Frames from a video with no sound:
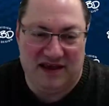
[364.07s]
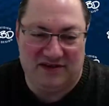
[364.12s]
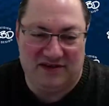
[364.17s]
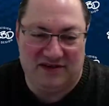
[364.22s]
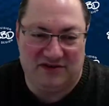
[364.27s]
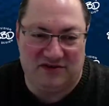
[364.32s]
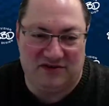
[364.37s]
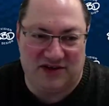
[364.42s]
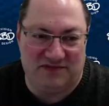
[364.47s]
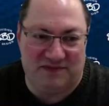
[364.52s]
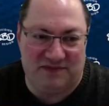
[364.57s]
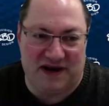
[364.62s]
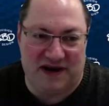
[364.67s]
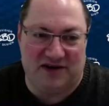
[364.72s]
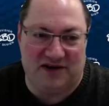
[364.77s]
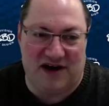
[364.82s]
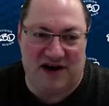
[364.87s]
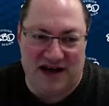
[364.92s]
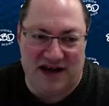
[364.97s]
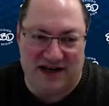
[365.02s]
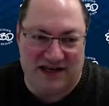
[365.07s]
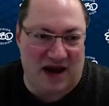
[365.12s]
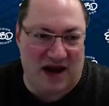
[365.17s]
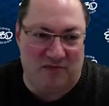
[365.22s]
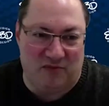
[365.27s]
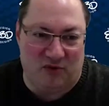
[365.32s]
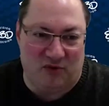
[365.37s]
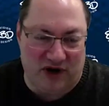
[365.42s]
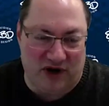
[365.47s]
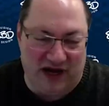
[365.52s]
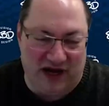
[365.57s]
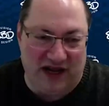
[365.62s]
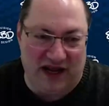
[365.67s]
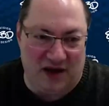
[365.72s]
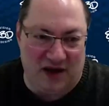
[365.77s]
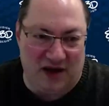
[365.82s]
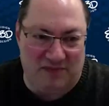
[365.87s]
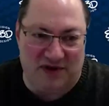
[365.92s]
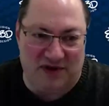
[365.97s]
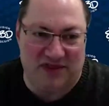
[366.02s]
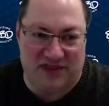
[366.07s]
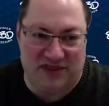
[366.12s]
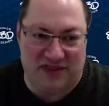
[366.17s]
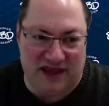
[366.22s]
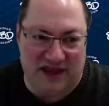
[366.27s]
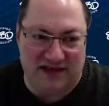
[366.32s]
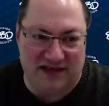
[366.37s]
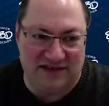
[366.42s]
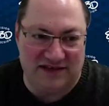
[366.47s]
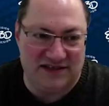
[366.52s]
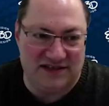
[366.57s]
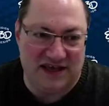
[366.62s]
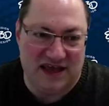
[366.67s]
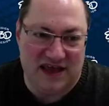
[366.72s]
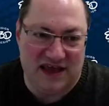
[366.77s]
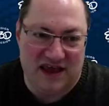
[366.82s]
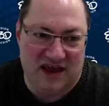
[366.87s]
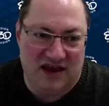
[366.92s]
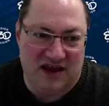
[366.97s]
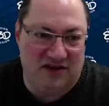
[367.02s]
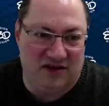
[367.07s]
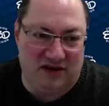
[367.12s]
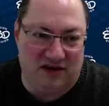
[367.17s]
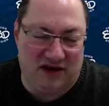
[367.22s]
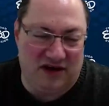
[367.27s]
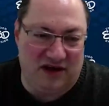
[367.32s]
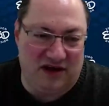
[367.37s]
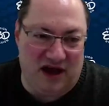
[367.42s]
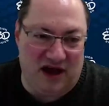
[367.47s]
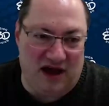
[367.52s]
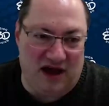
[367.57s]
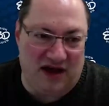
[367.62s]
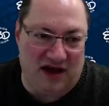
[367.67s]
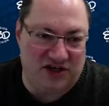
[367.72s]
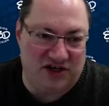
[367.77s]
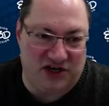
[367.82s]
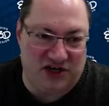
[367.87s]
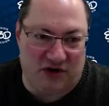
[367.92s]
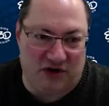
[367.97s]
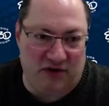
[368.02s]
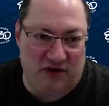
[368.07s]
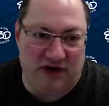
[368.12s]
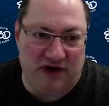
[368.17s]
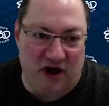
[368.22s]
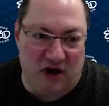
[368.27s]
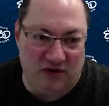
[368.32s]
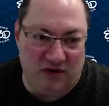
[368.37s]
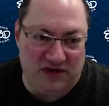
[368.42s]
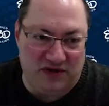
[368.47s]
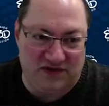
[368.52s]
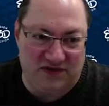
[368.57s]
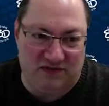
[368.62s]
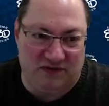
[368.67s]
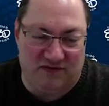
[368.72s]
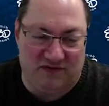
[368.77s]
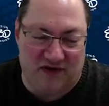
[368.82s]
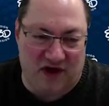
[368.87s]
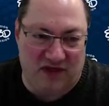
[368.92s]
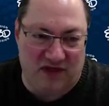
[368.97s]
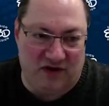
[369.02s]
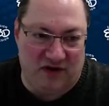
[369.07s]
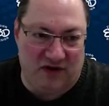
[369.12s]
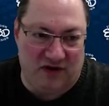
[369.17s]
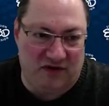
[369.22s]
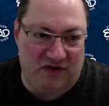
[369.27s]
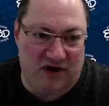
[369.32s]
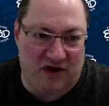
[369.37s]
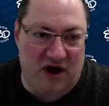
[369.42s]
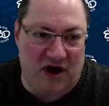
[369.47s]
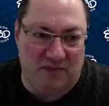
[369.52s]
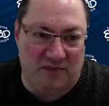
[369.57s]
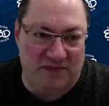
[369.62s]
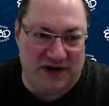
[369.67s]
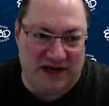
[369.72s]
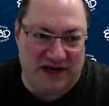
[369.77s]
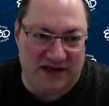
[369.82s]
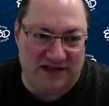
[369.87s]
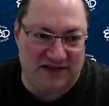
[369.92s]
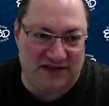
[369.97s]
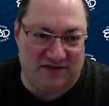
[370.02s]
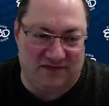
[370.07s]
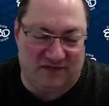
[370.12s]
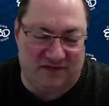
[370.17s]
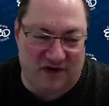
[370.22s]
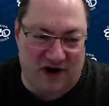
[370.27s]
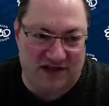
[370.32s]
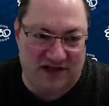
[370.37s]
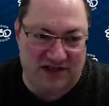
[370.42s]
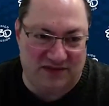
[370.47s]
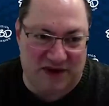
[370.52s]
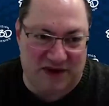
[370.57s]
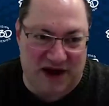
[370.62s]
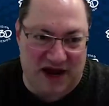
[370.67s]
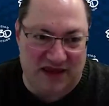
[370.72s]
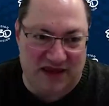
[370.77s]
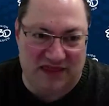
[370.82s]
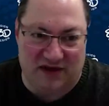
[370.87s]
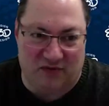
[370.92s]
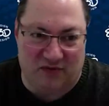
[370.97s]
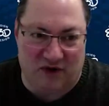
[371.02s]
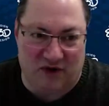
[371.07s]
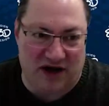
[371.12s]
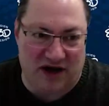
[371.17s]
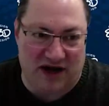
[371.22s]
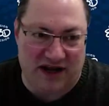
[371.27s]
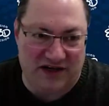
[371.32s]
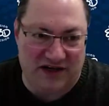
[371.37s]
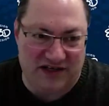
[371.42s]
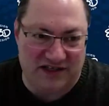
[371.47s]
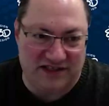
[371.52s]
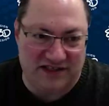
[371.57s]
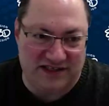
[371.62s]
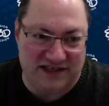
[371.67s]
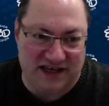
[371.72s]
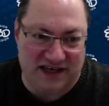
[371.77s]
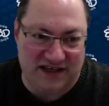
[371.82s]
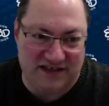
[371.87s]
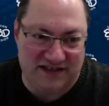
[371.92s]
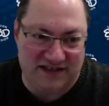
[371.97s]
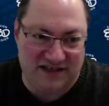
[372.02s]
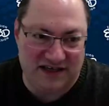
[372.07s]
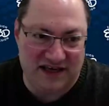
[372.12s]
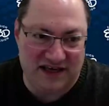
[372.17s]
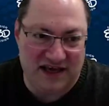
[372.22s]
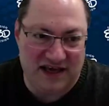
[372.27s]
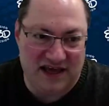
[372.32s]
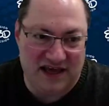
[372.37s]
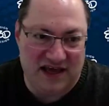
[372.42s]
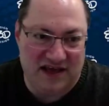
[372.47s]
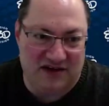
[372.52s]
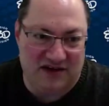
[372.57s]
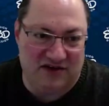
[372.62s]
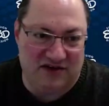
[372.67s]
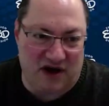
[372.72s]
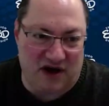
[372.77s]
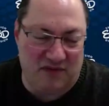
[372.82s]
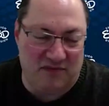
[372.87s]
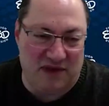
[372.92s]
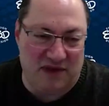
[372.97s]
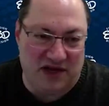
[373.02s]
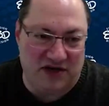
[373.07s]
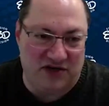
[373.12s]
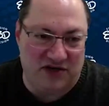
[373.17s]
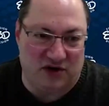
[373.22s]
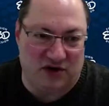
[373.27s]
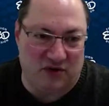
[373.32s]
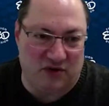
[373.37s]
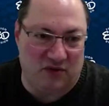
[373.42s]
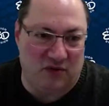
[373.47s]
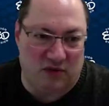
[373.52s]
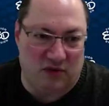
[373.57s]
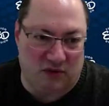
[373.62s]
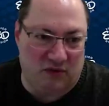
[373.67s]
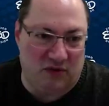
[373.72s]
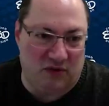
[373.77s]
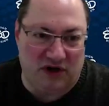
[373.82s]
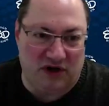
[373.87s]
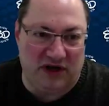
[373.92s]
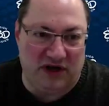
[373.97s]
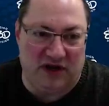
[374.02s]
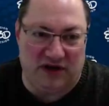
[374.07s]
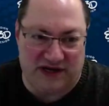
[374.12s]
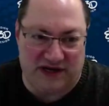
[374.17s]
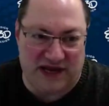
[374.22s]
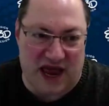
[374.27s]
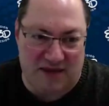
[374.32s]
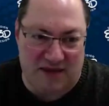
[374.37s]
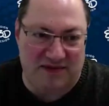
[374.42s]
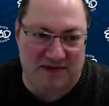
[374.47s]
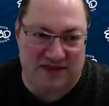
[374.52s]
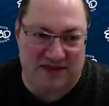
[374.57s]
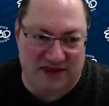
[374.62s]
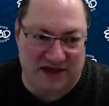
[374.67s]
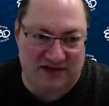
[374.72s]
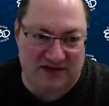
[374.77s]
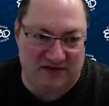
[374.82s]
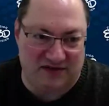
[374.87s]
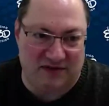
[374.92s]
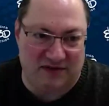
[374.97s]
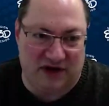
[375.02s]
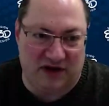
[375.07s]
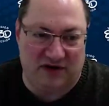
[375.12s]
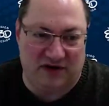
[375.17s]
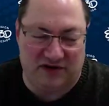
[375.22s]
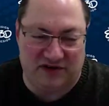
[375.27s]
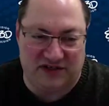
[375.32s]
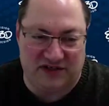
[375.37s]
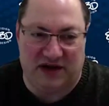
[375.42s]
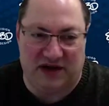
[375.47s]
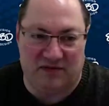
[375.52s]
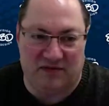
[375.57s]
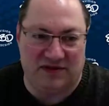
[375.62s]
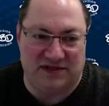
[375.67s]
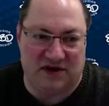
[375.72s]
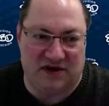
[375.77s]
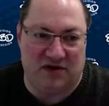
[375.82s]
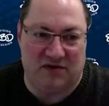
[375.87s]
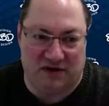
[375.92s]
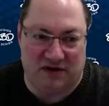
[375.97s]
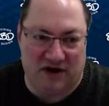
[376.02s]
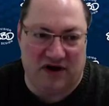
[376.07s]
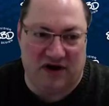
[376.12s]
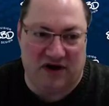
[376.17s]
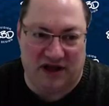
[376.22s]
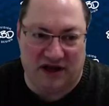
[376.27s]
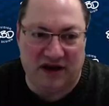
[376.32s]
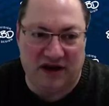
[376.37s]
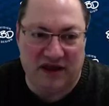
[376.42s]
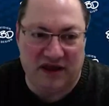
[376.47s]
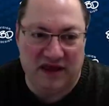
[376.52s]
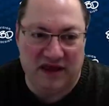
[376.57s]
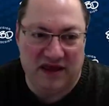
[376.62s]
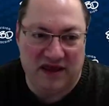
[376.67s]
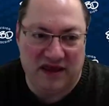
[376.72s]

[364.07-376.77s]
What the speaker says: So I spent a lot of time reading up on things, sharing notes with other companies and friends of mine that run agencies to try and make sure we're really on top of things and we understand what's going on.